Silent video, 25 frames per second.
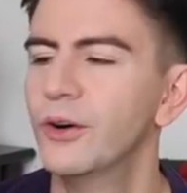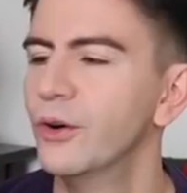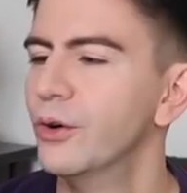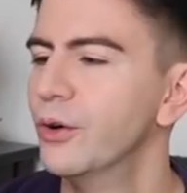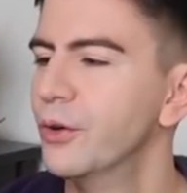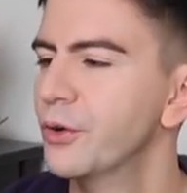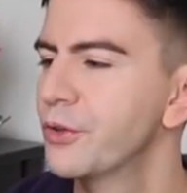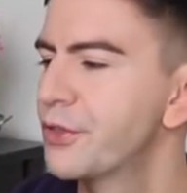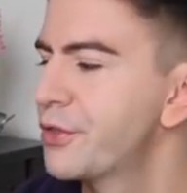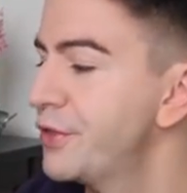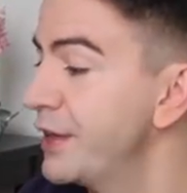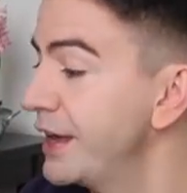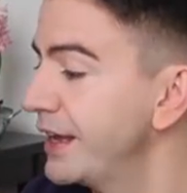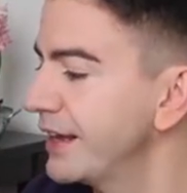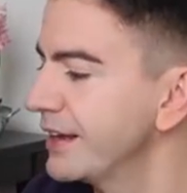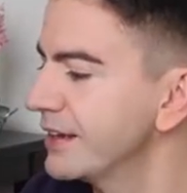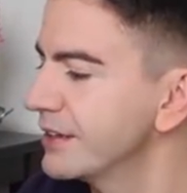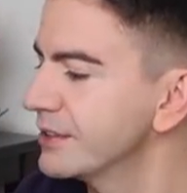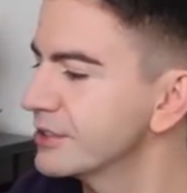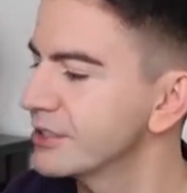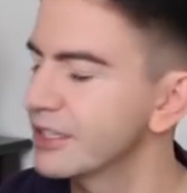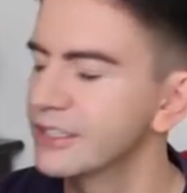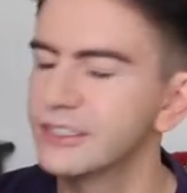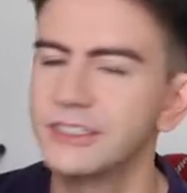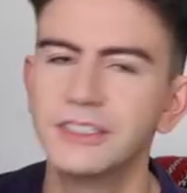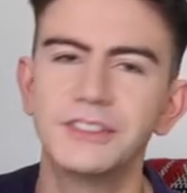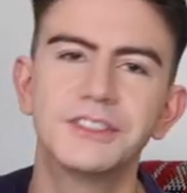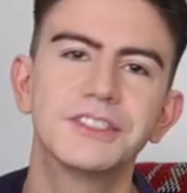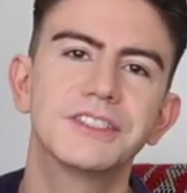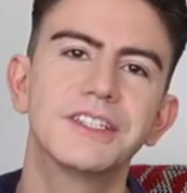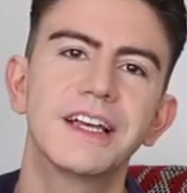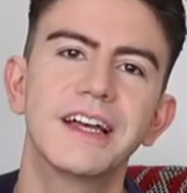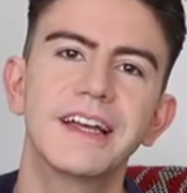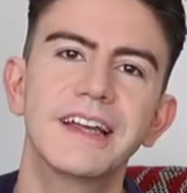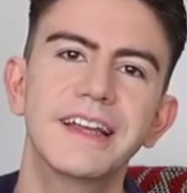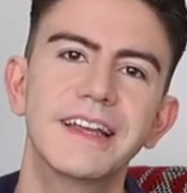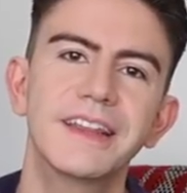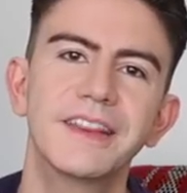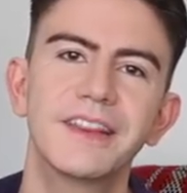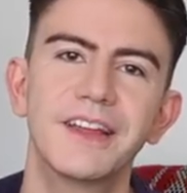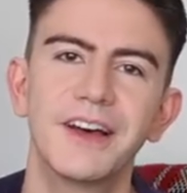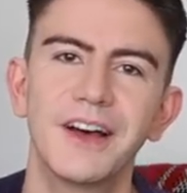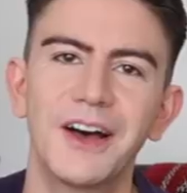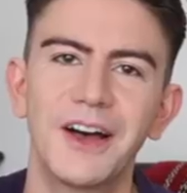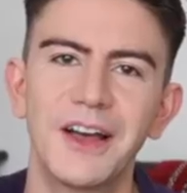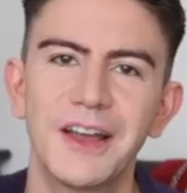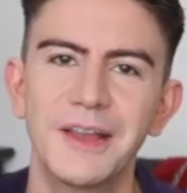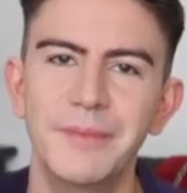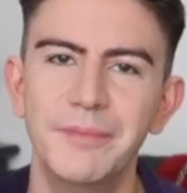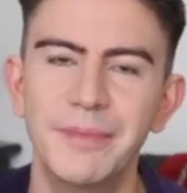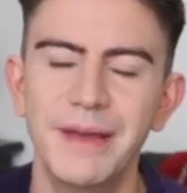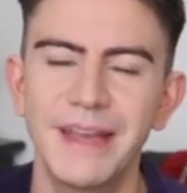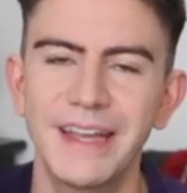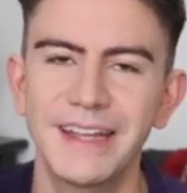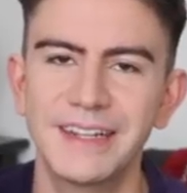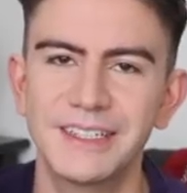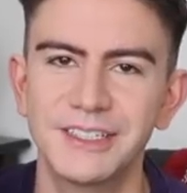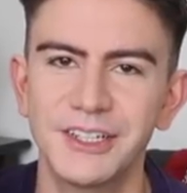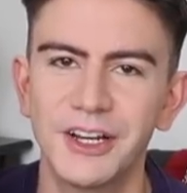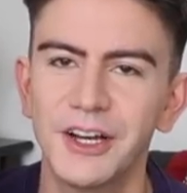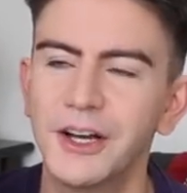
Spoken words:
or things I should say, that I picked